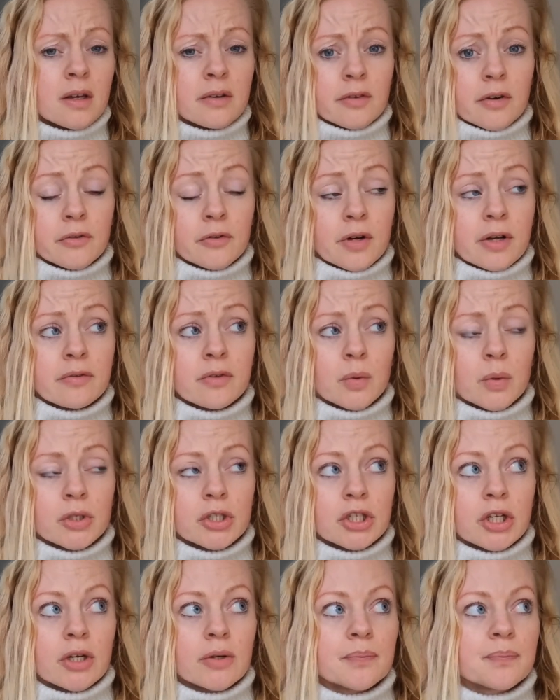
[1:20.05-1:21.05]
For free if you
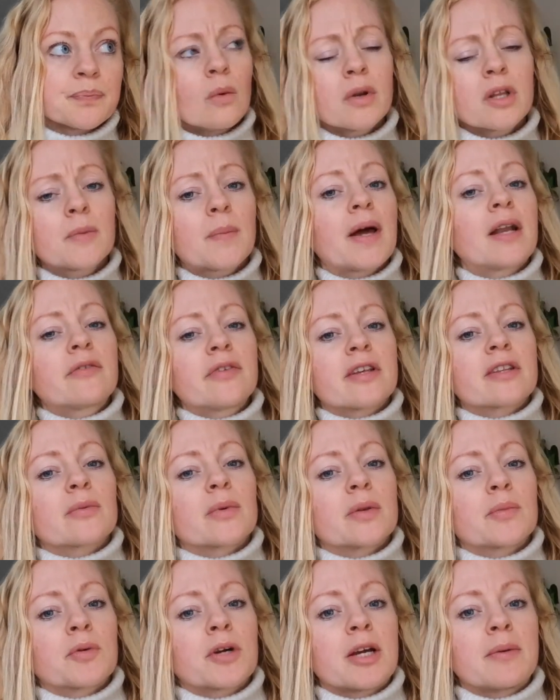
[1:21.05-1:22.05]
want to. One of the benefits
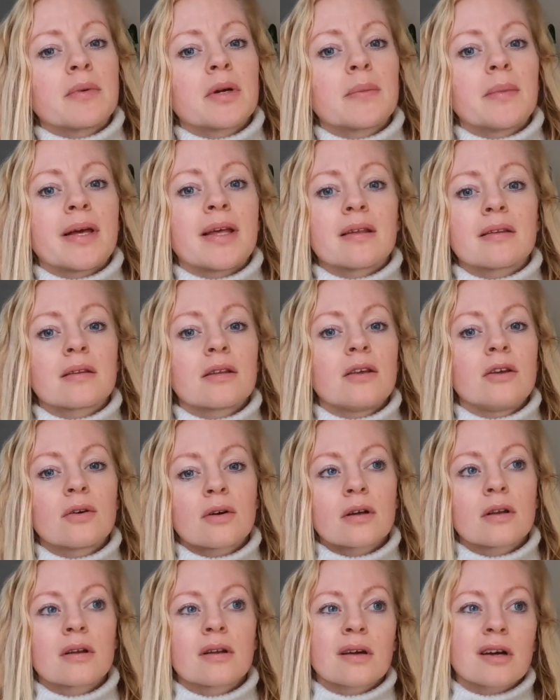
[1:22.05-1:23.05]
with Premium is that you
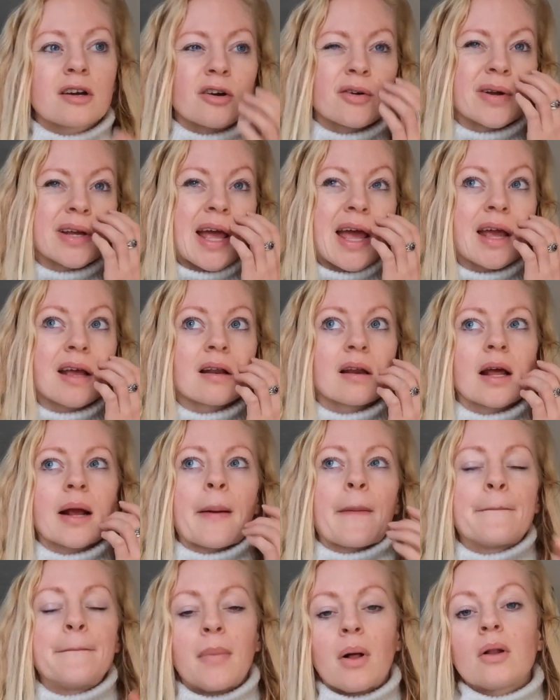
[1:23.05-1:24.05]
can create
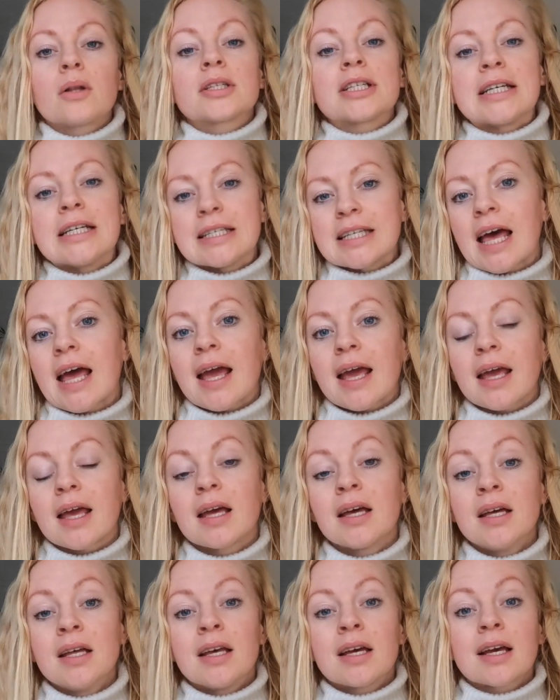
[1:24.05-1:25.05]
like
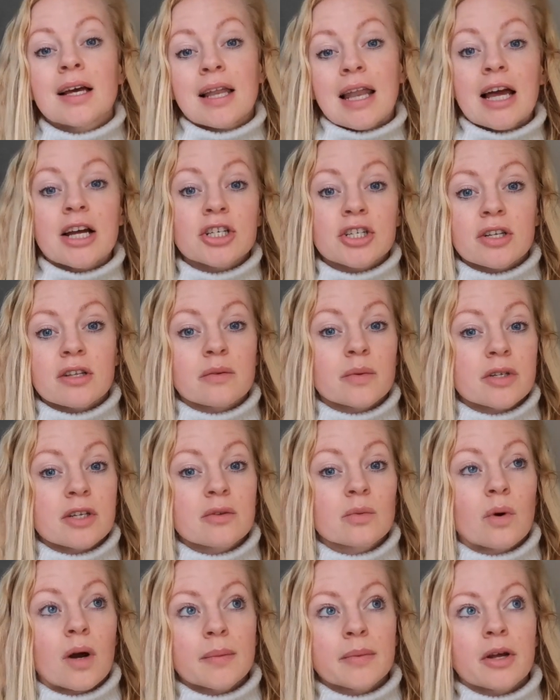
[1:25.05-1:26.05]
multi-day collections, which
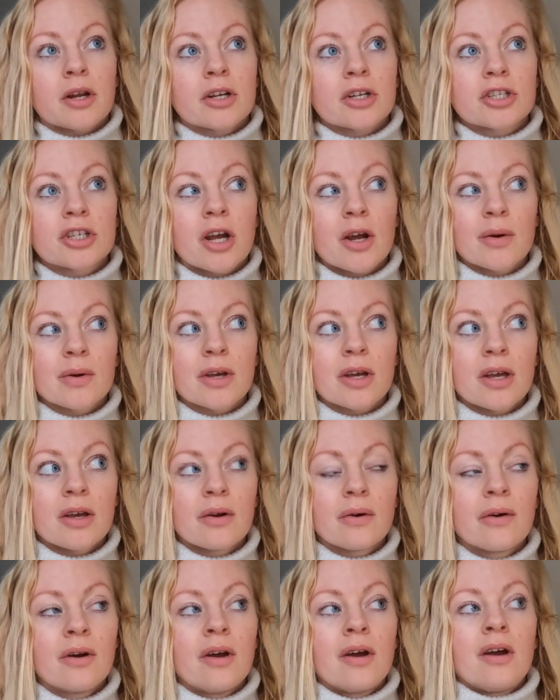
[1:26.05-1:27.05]
is what I'm going to show
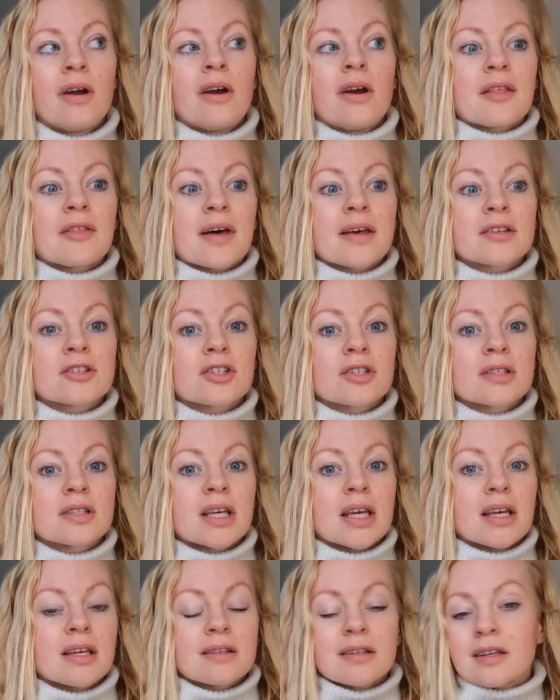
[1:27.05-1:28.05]
you. And that's just
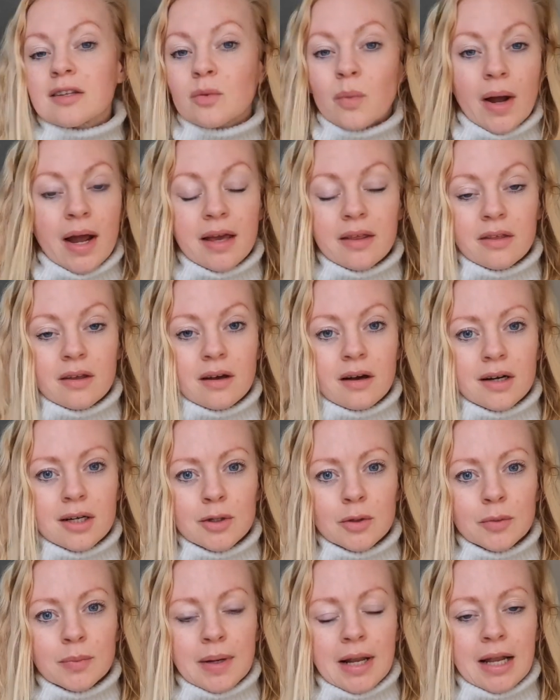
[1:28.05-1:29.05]
the easiest way that I
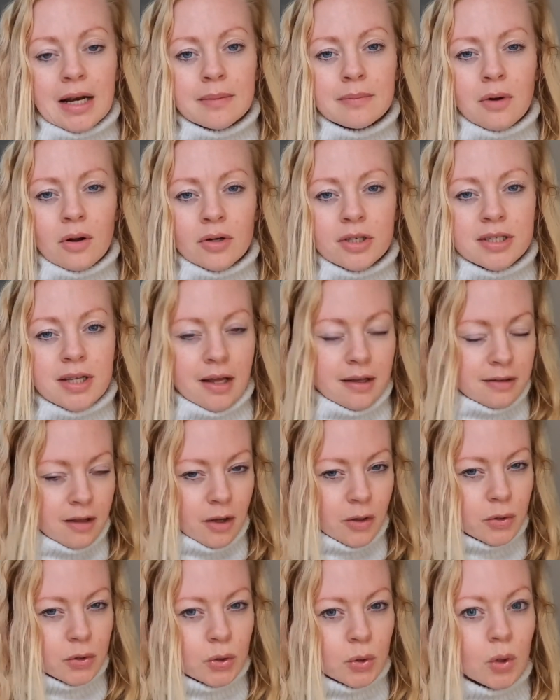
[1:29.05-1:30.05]
would plan a multi-day
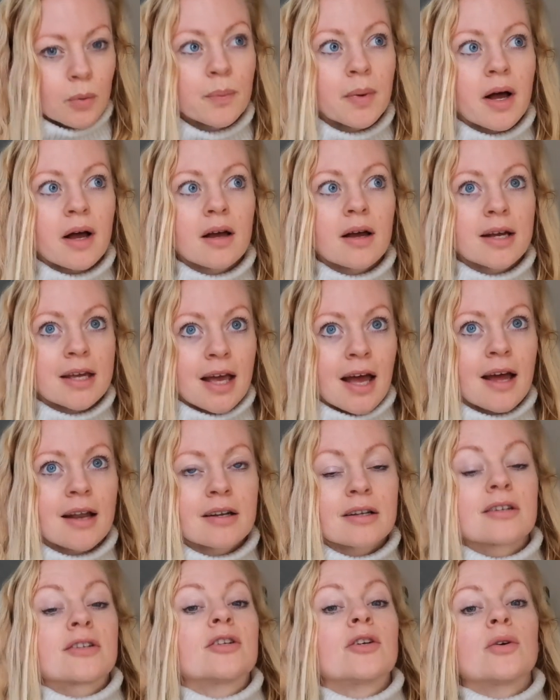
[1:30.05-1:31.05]
cycle tour. But
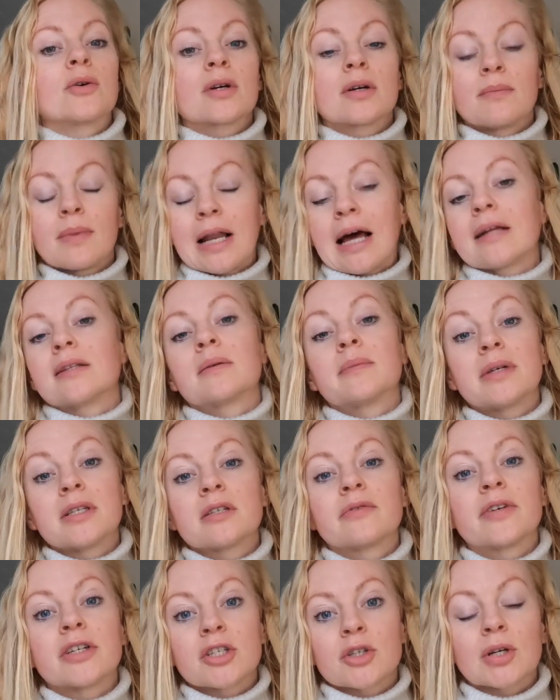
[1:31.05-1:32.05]
again, you can plan them
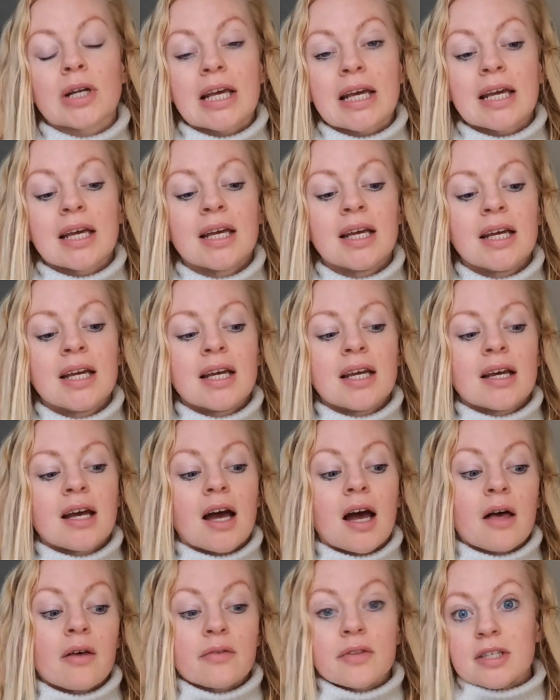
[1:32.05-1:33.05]
individually,
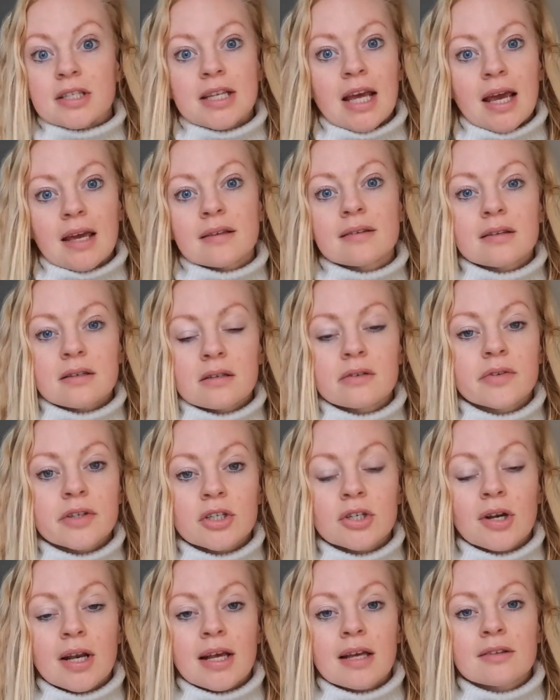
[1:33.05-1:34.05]
the days
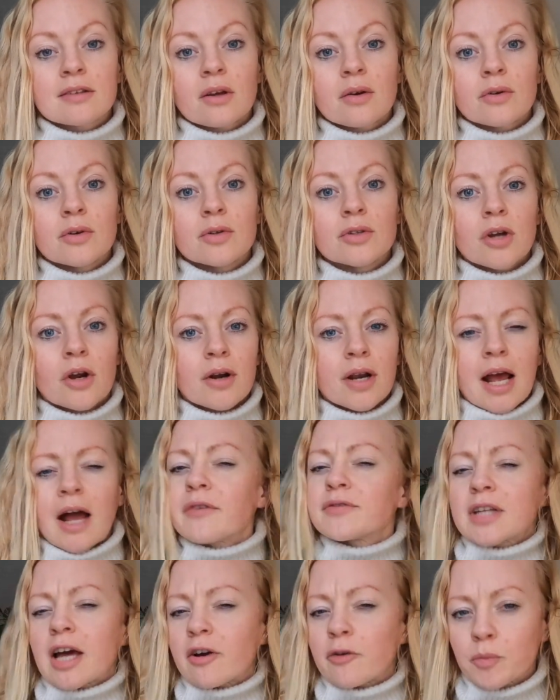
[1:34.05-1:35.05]
individually, so you don't
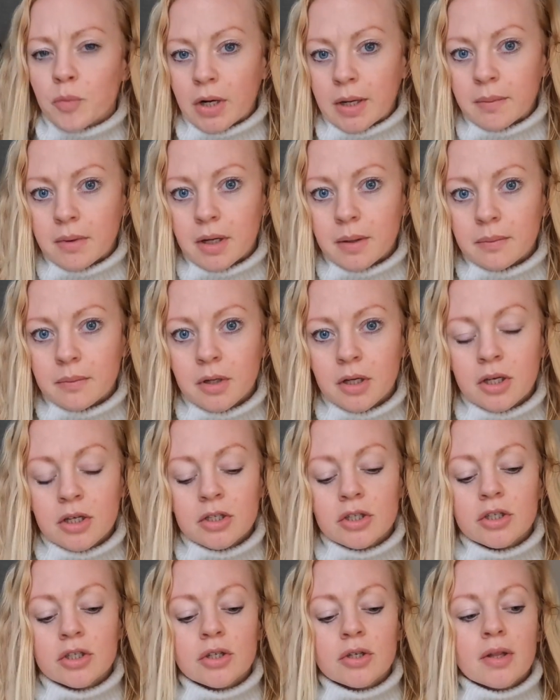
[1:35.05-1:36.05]
have to have Premium
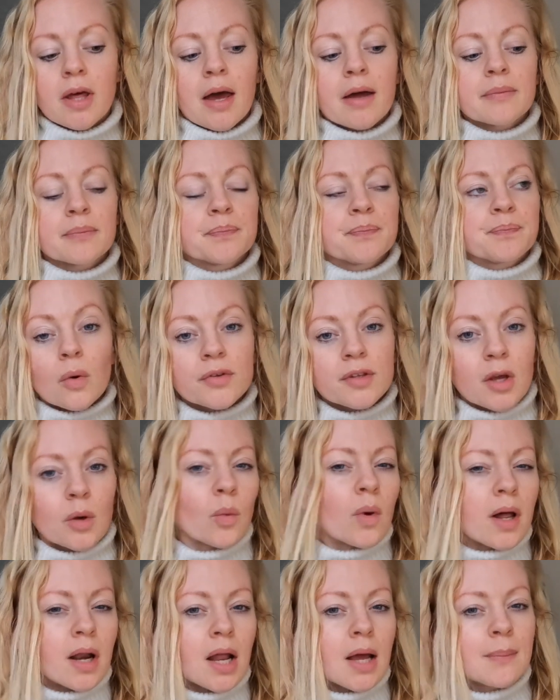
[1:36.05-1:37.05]
to do that. Also,
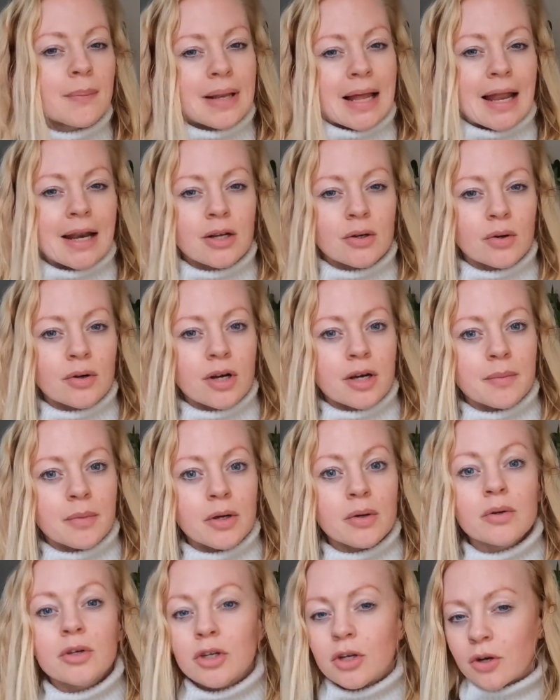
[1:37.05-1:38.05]
while I'm planning on
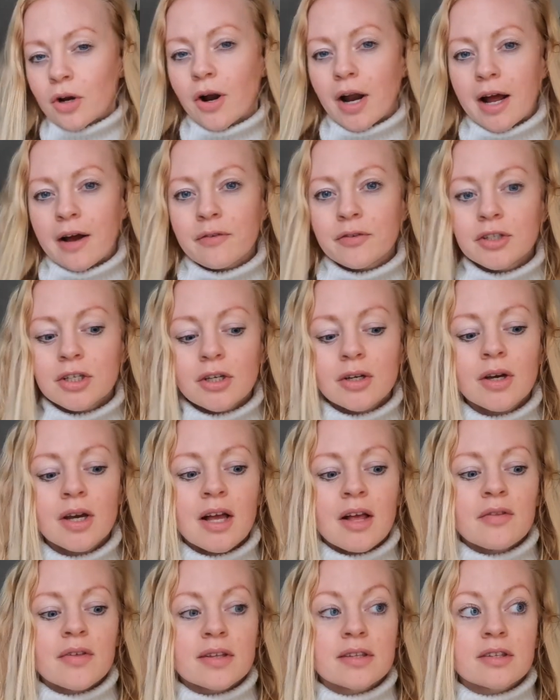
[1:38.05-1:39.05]
Komoot, you don't have to.
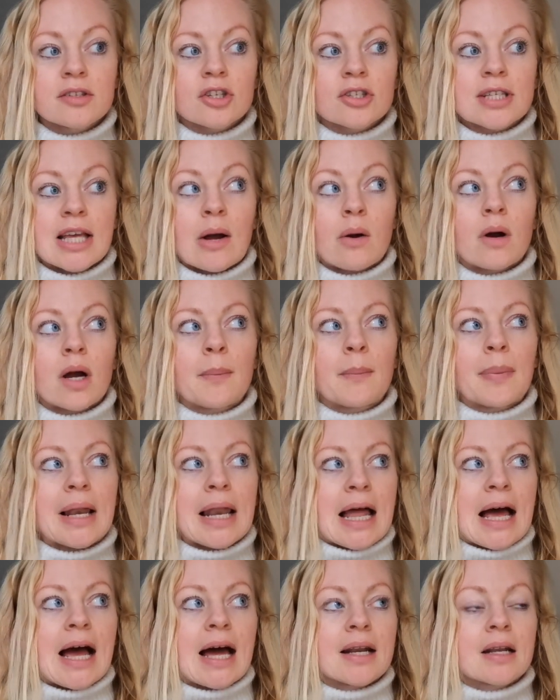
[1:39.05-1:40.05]
This is just how I
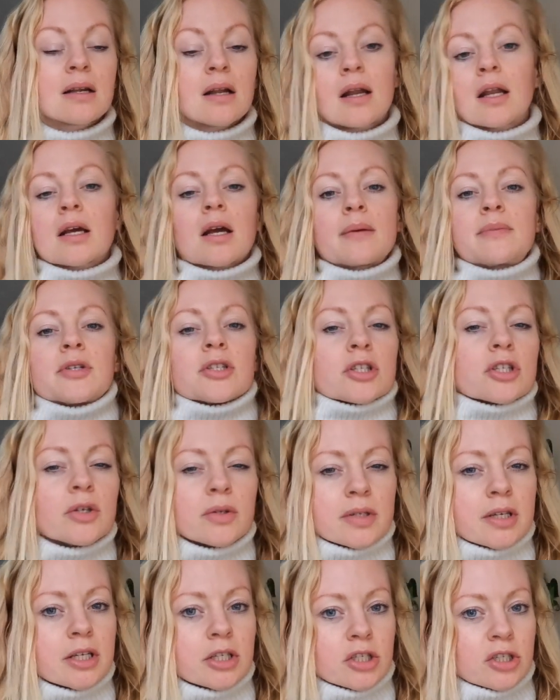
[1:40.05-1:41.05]
plan, like I'm just
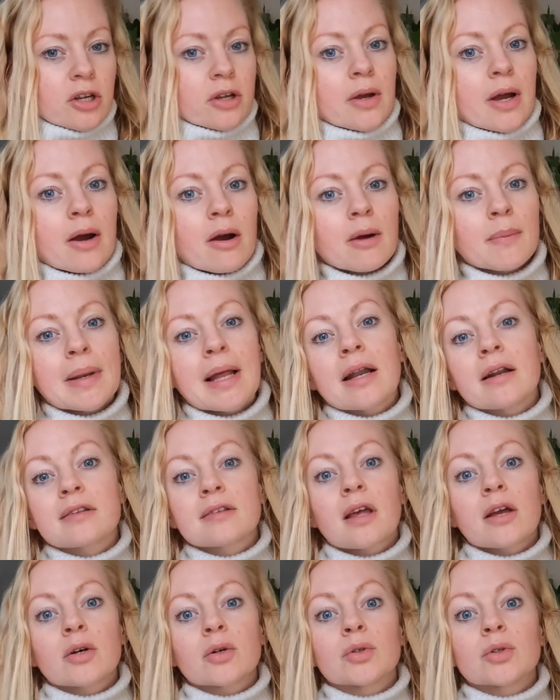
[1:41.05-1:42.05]
using it to show you how I plan a
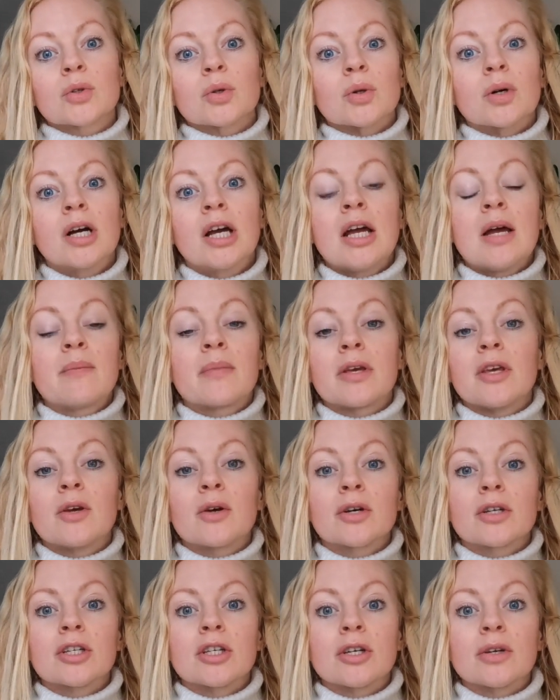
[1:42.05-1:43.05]
cycle tour, but you
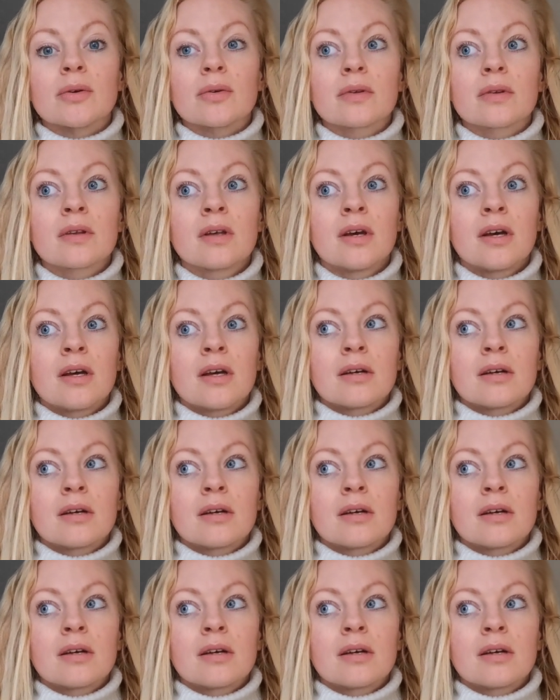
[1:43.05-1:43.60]
could use